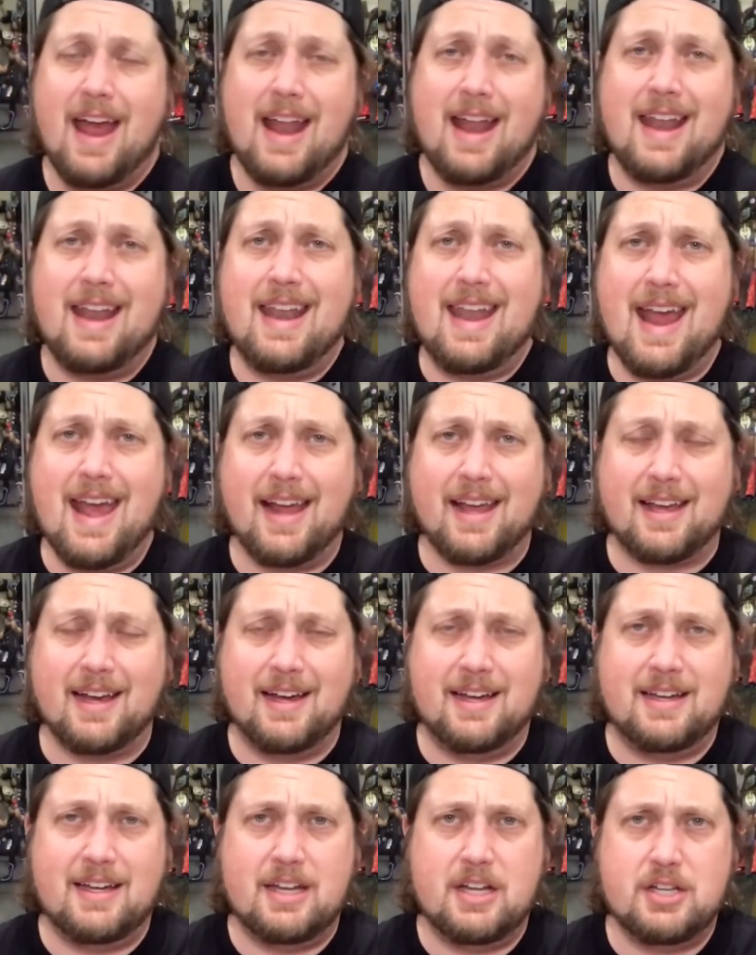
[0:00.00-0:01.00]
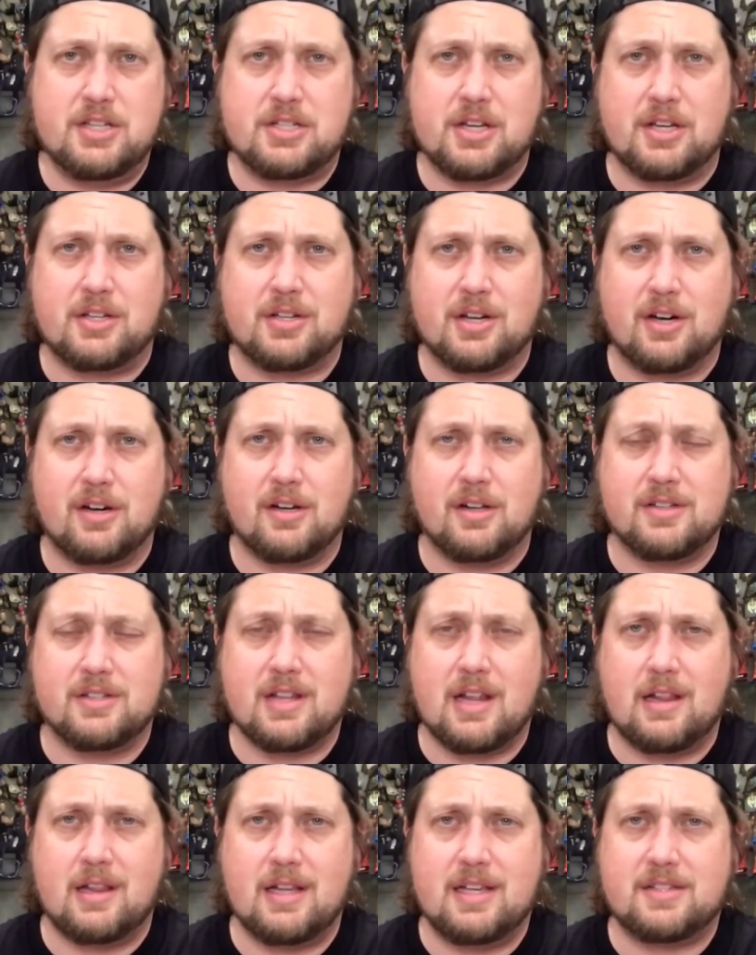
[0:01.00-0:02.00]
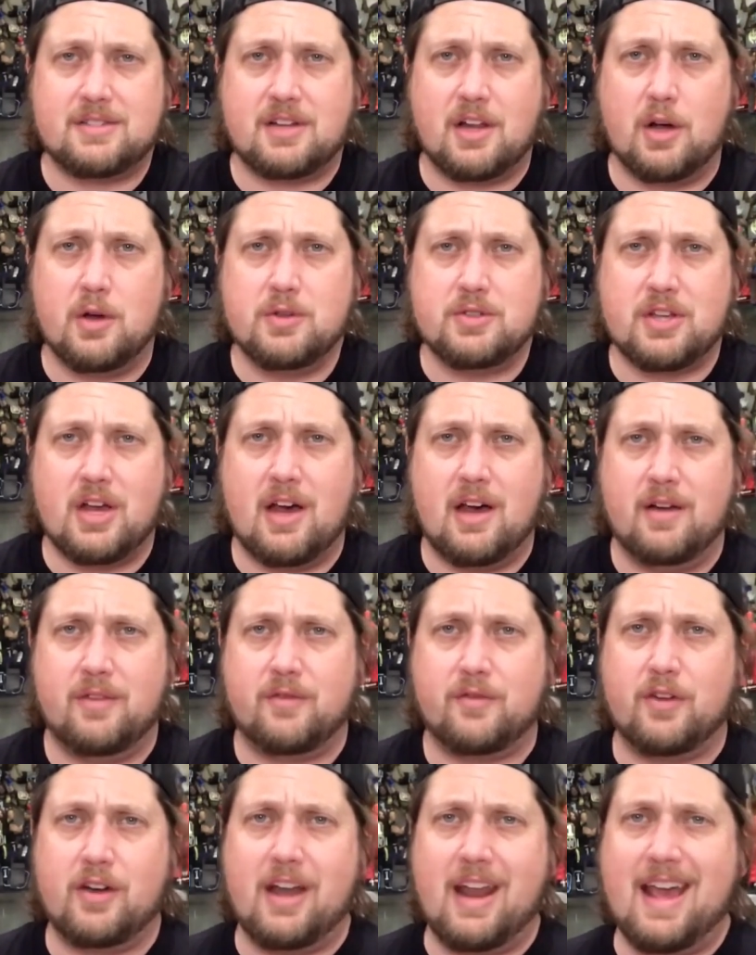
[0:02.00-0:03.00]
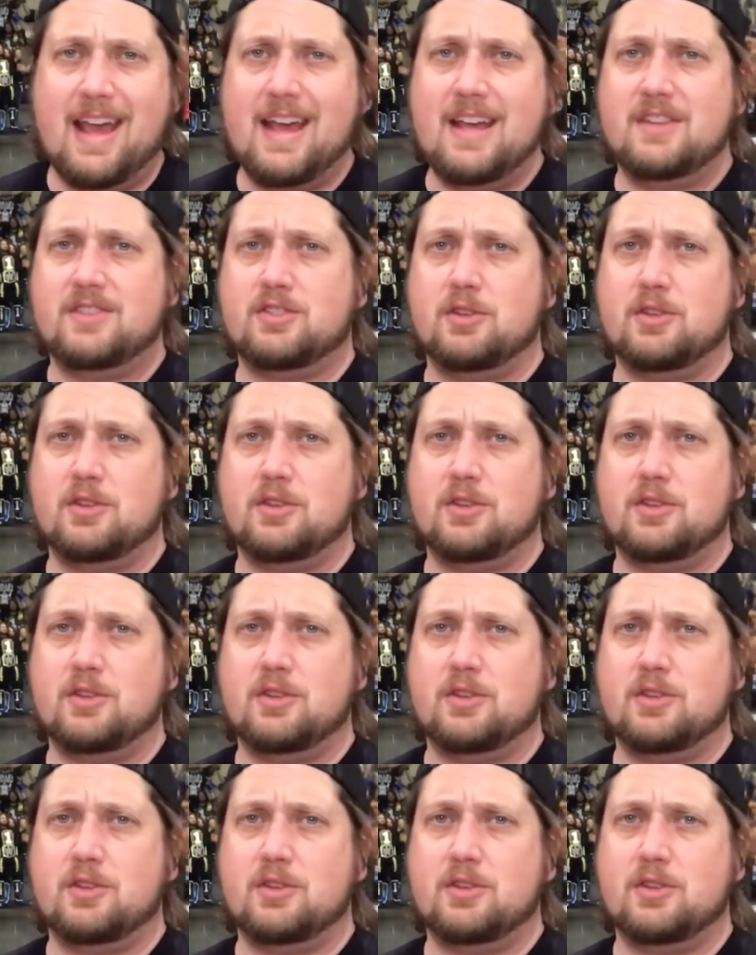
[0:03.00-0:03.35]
NECA, Ninja Turtles, the list goes on for days.